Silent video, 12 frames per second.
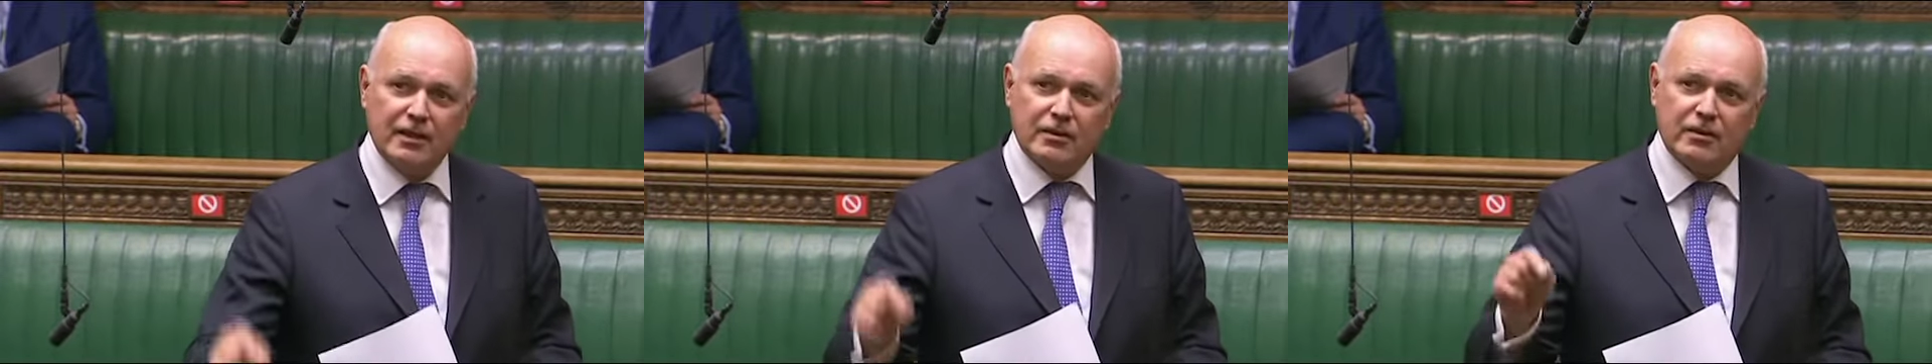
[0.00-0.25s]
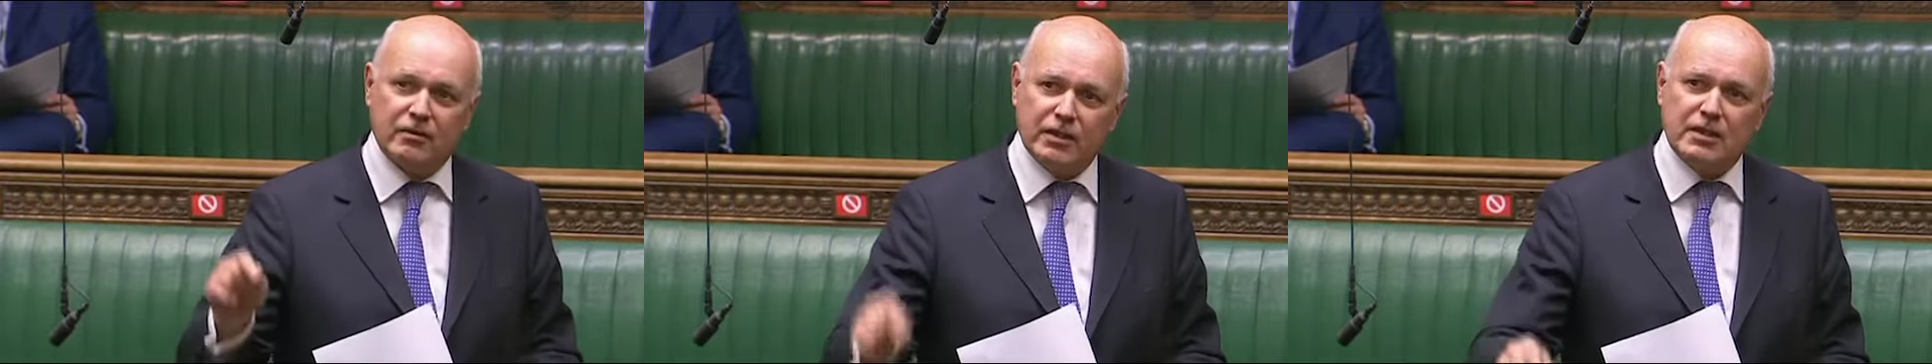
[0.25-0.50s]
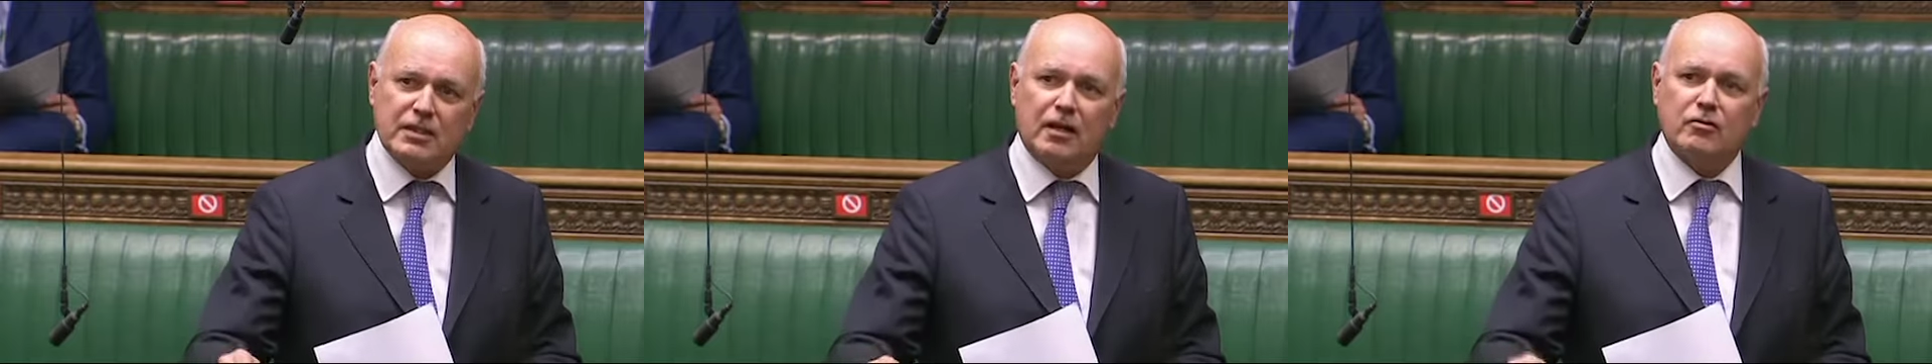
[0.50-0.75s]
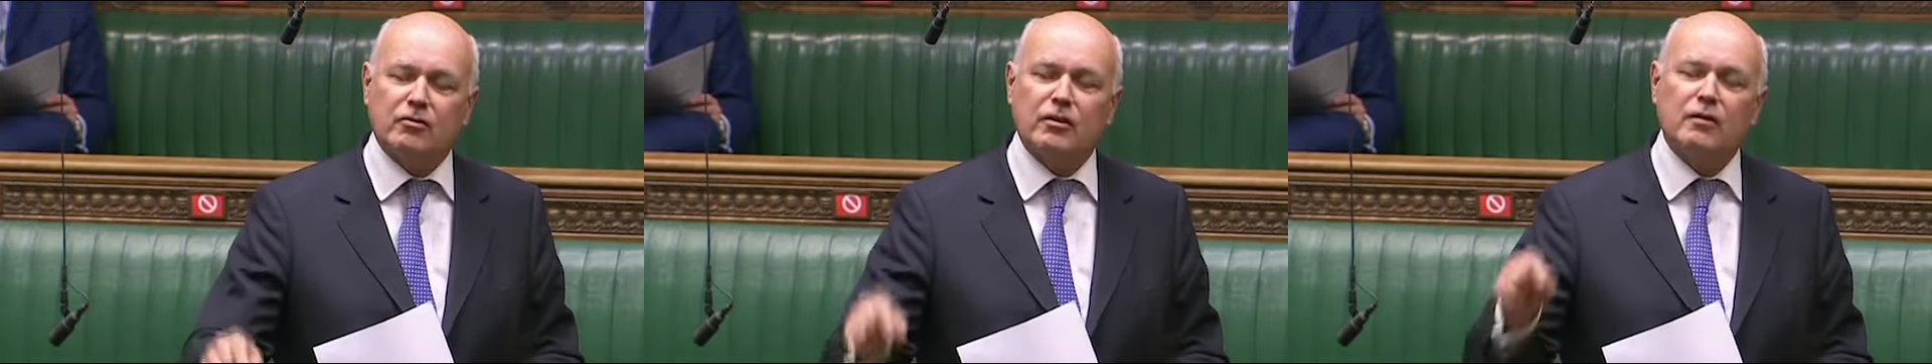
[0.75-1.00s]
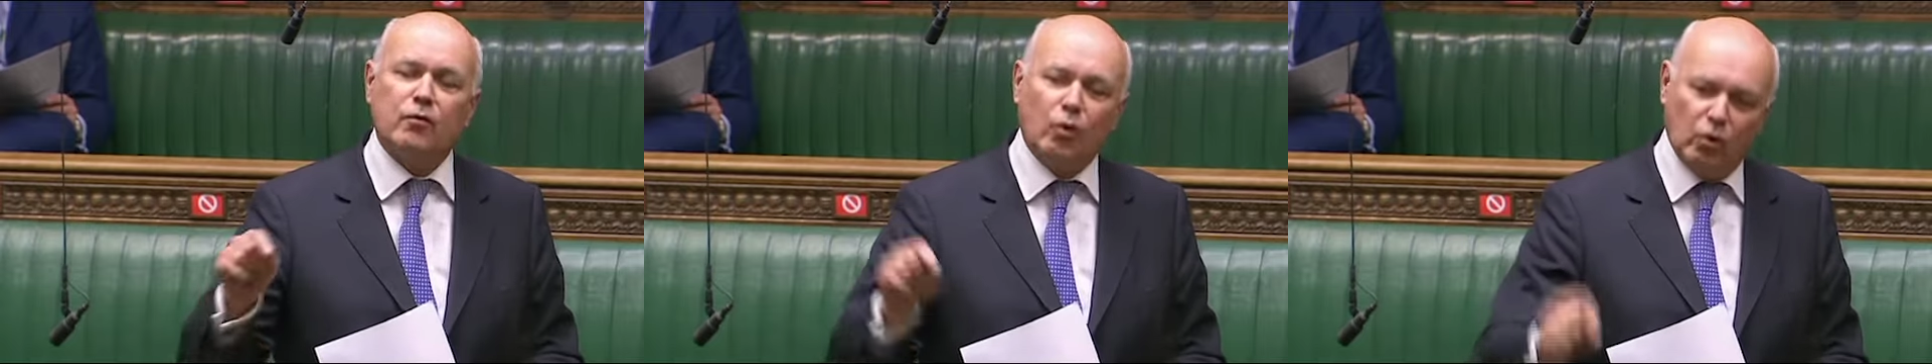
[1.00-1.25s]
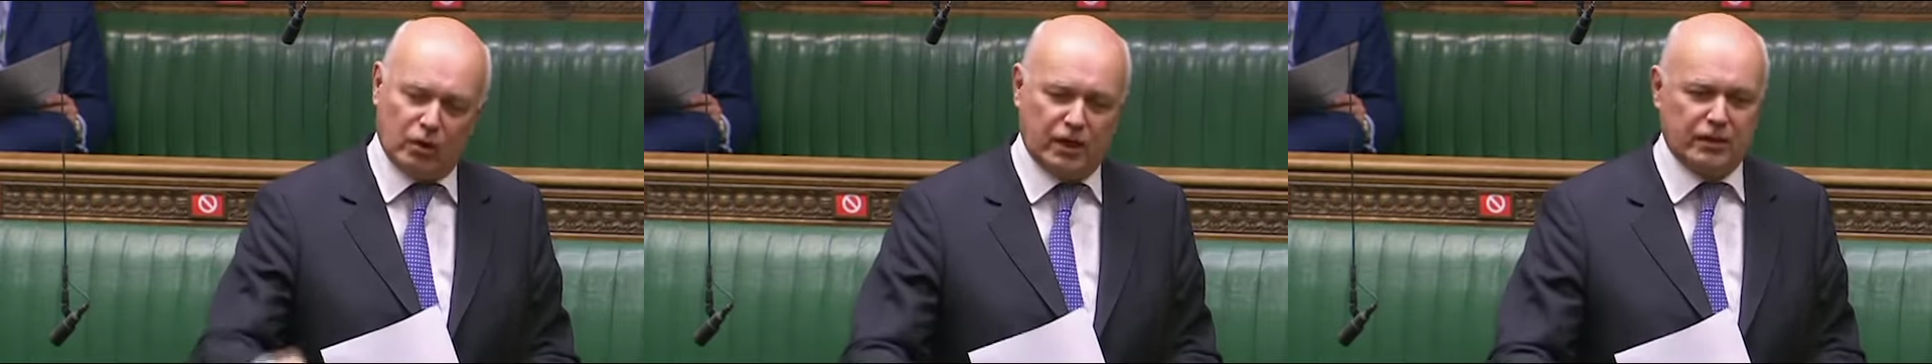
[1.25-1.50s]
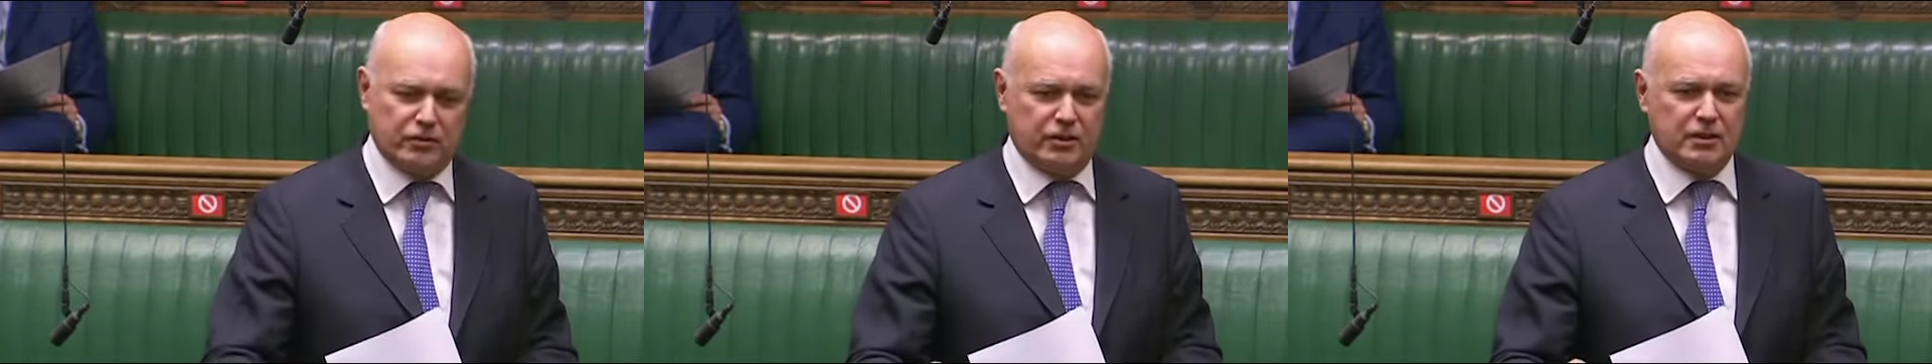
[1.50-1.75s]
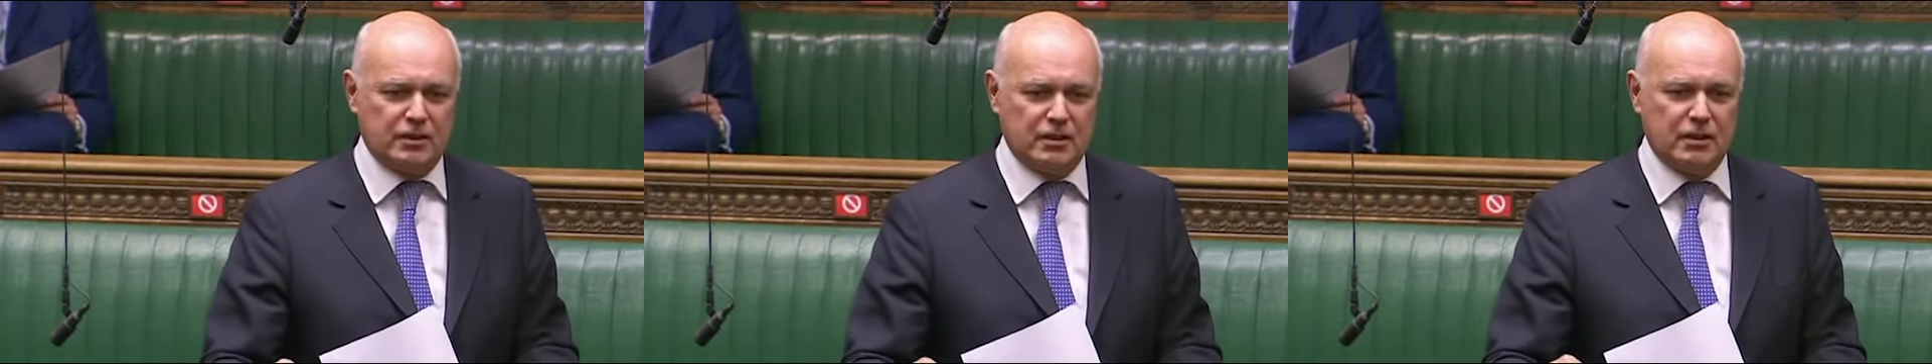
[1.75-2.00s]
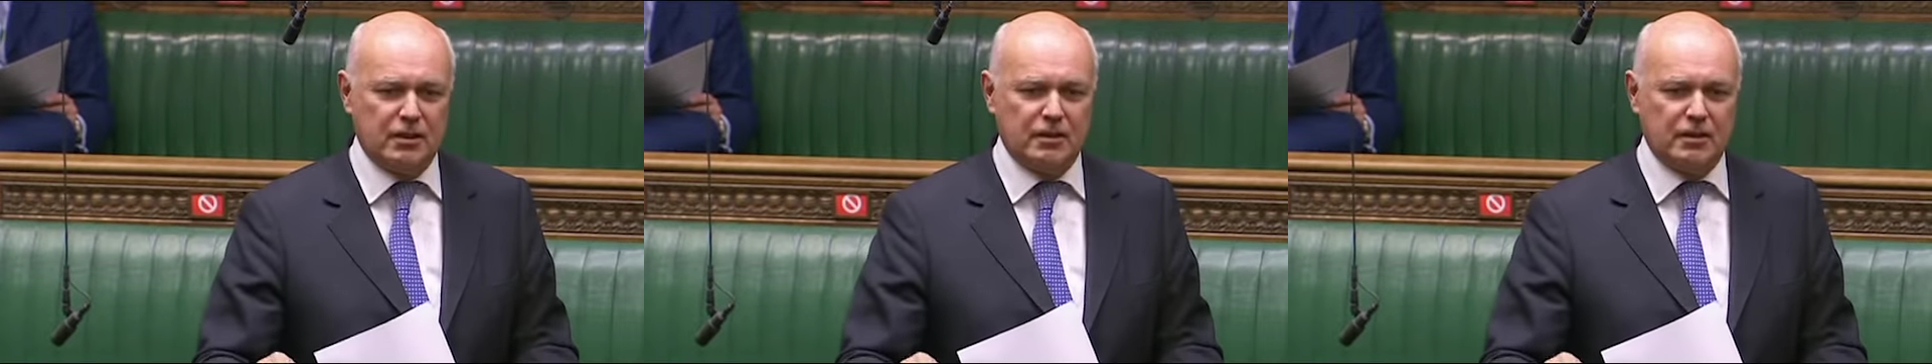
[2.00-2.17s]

to this country of all countries,